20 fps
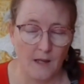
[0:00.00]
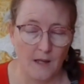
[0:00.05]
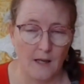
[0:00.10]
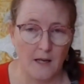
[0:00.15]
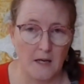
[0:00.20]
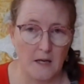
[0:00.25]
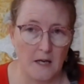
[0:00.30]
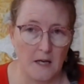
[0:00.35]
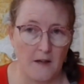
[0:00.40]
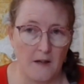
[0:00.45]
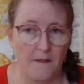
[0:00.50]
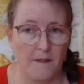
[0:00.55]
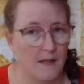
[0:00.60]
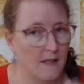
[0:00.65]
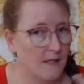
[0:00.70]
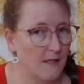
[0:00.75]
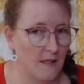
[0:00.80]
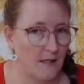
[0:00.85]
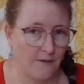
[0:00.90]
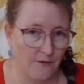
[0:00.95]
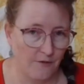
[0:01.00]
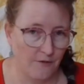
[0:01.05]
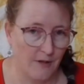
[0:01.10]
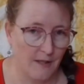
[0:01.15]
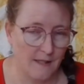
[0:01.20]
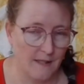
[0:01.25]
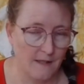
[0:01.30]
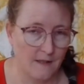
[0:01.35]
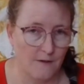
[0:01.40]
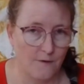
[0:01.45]
and there's different
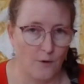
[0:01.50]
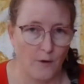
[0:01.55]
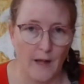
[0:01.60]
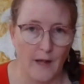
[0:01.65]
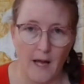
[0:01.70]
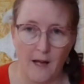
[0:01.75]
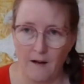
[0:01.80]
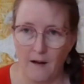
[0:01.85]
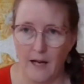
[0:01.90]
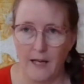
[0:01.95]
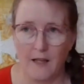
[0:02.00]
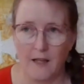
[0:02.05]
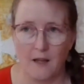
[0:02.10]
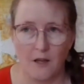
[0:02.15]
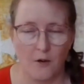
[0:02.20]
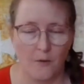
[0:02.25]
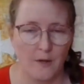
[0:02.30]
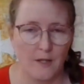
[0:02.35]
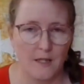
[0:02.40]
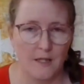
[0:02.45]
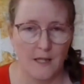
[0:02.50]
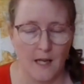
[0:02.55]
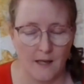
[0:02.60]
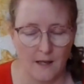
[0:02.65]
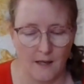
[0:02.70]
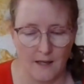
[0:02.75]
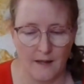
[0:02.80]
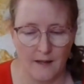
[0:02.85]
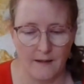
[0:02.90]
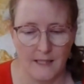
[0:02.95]
reasons for that. I can go into that
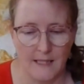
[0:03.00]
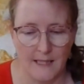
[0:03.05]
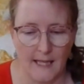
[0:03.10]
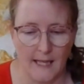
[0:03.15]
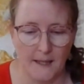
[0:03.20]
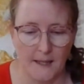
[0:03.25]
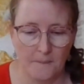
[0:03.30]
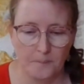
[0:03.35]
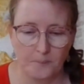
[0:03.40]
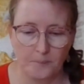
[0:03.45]
another day.